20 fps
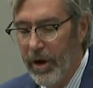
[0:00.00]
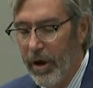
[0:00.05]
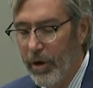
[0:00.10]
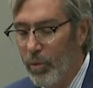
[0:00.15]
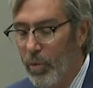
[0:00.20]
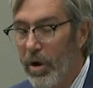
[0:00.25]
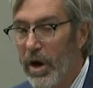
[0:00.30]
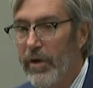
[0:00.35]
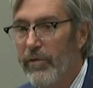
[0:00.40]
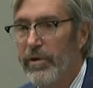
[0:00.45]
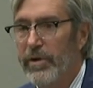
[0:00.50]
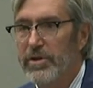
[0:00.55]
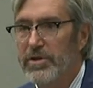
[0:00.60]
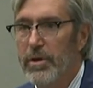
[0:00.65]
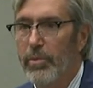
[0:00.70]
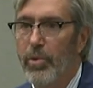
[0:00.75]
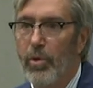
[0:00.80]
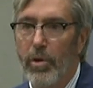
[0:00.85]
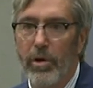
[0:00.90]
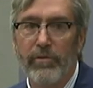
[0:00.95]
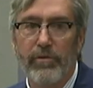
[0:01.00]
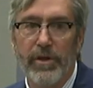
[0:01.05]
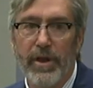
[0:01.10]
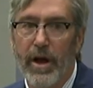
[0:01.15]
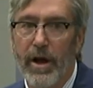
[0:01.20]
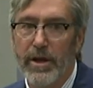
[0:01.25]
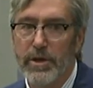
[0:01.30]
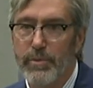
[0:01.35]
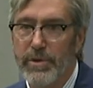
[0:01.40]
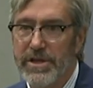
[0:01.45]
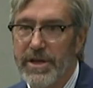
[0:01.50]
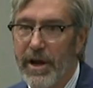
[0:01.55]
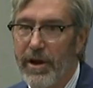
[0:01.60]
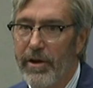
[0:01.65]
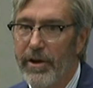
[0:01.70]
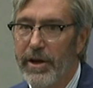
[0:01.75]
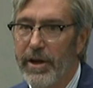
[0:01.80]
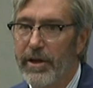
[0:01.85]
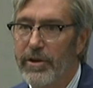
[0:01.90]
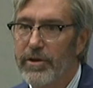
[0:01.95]
unwavering support for the
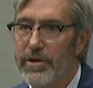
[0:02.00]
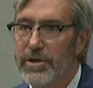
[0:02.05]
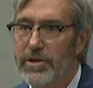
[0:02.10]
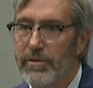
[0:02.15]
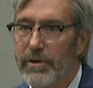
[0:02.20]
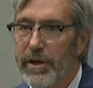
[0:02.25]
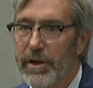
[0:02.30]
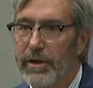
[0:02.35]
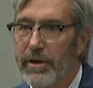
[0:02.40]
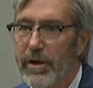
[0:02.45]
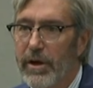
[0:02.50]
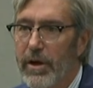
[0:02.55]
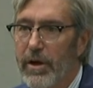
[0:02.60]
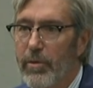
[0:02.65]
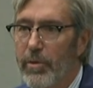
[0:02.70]
hospitality industry.